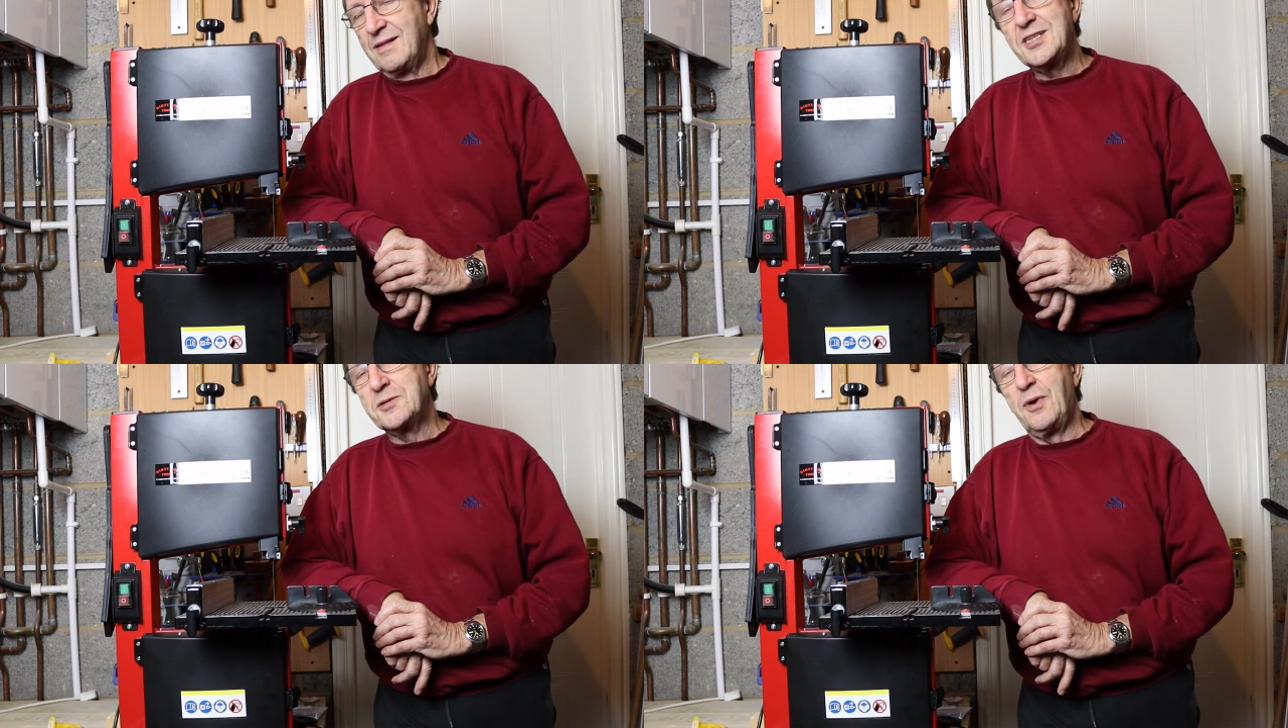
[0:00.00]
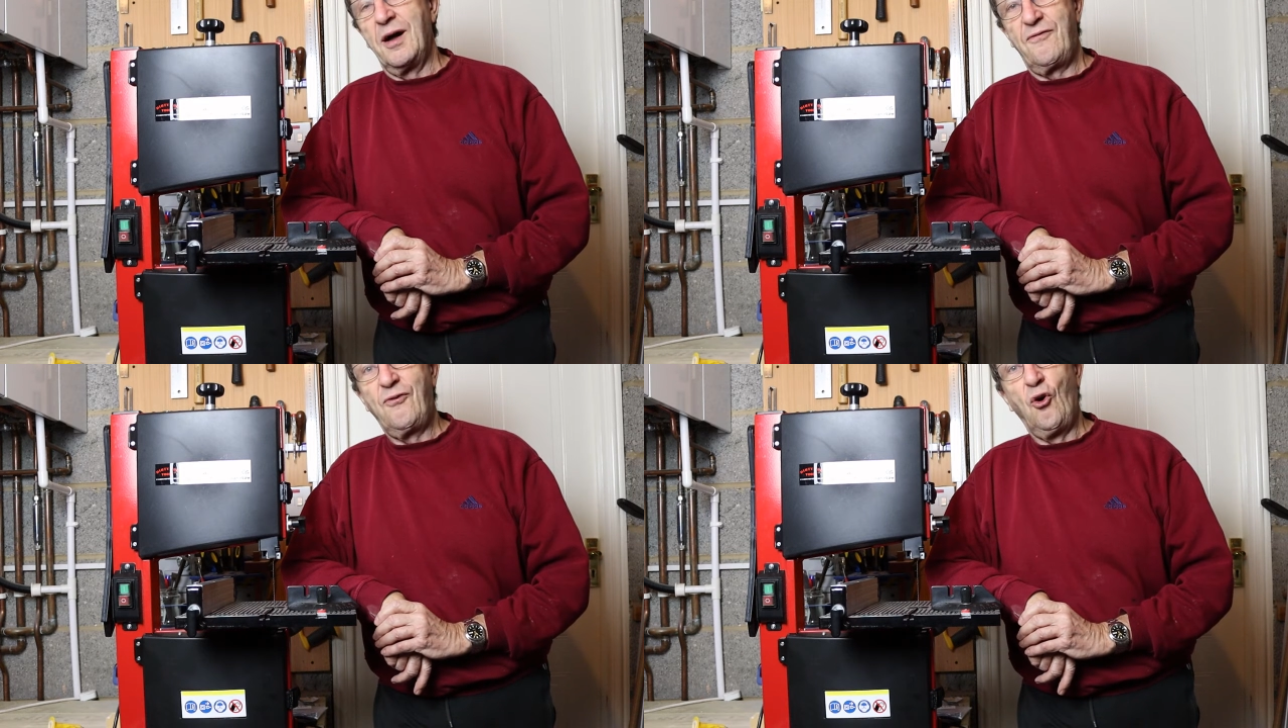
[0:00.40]
This is
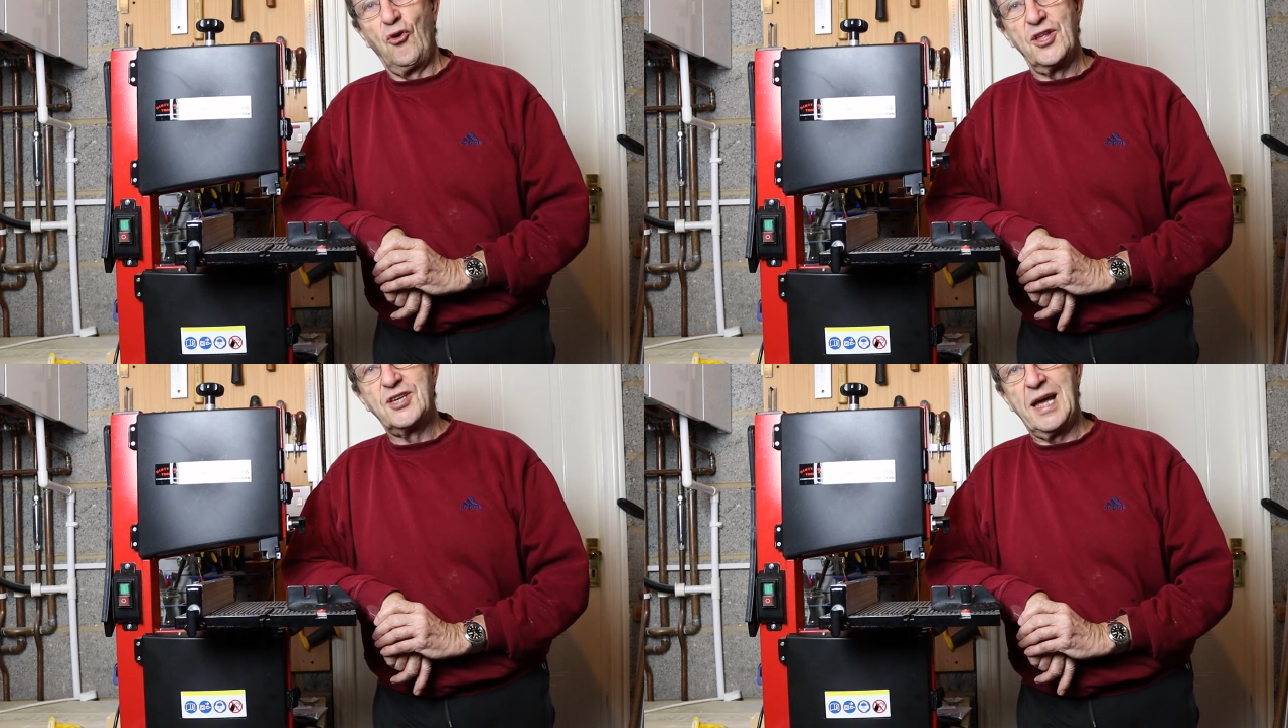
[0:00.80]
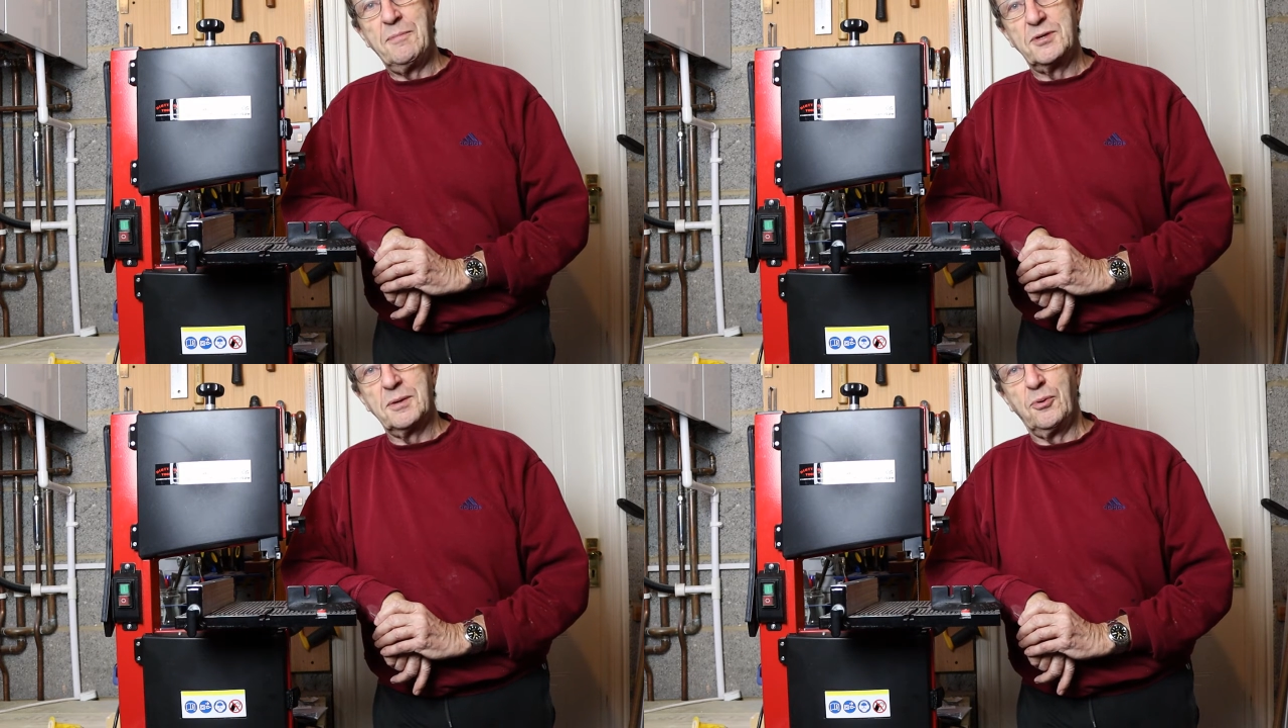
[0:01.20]
my 4th
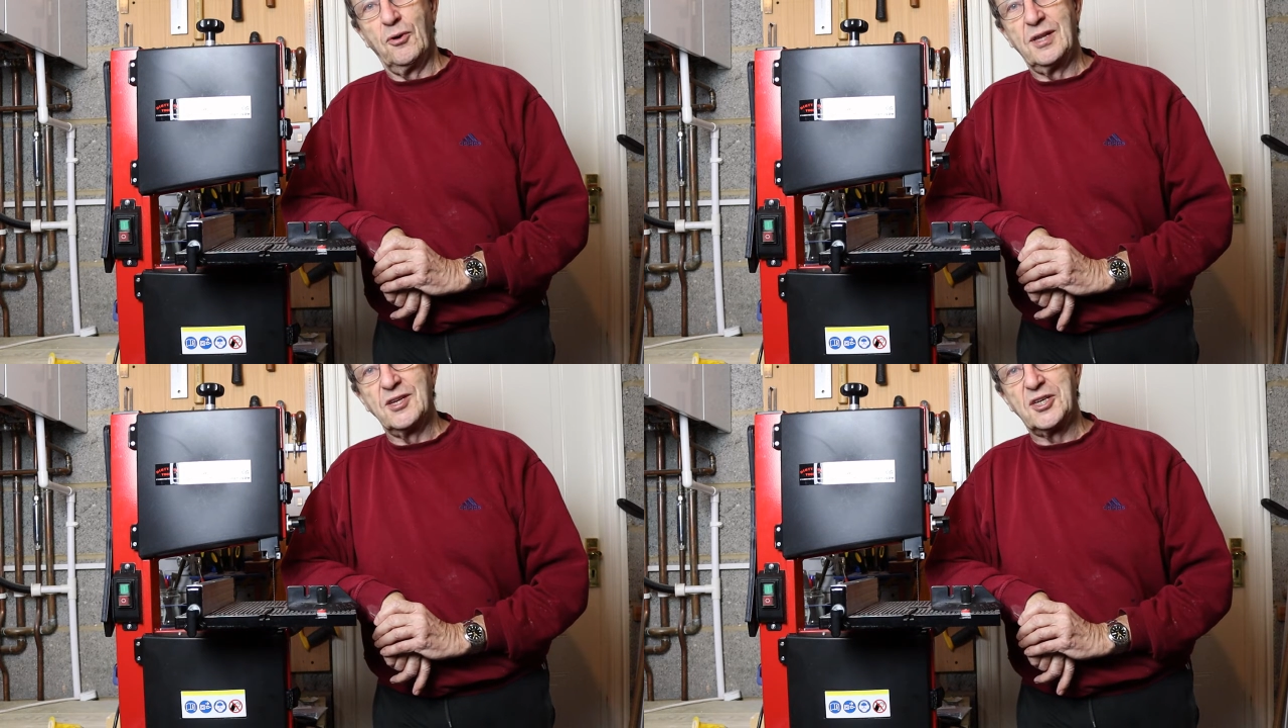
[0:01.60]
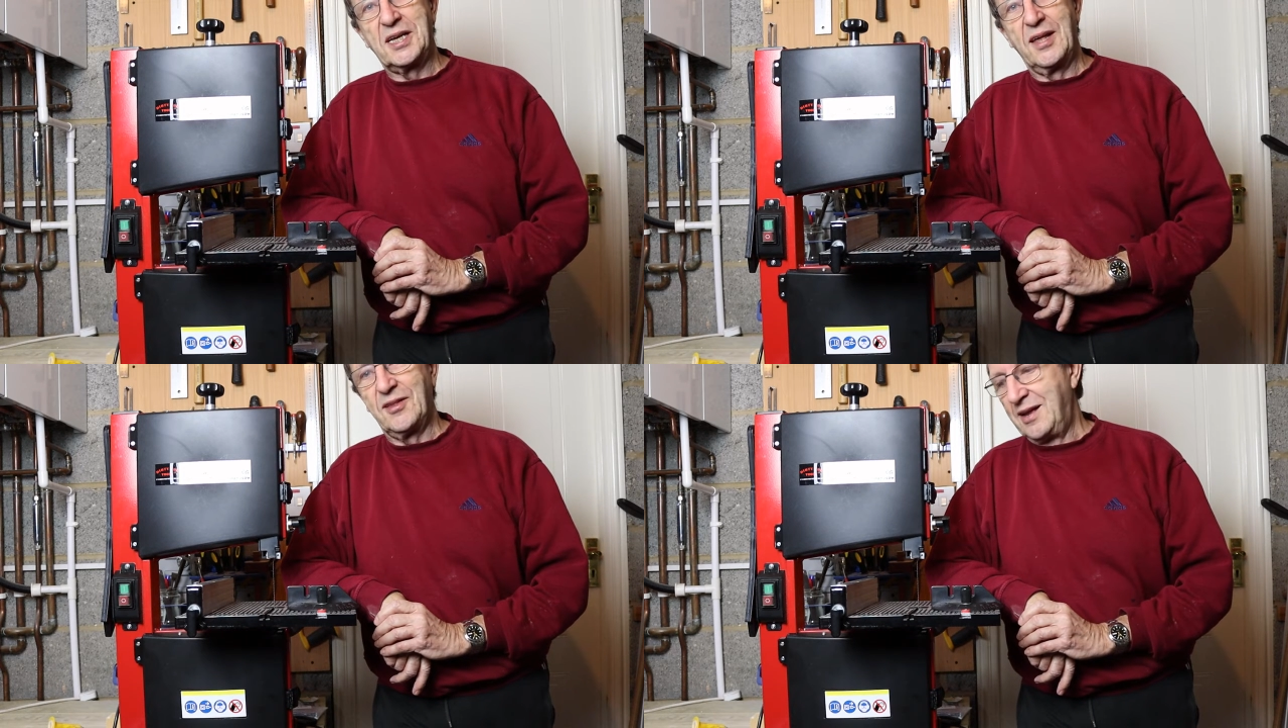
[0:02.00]
attempt at putting this
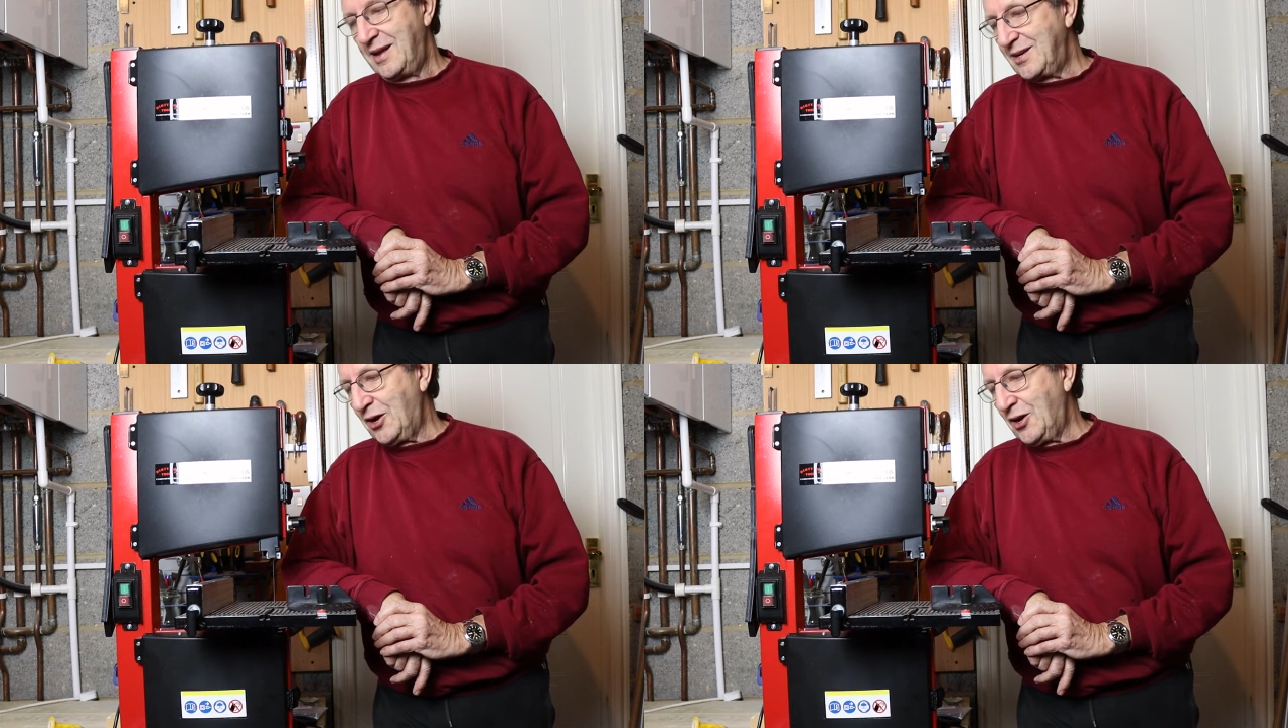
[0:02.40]
together.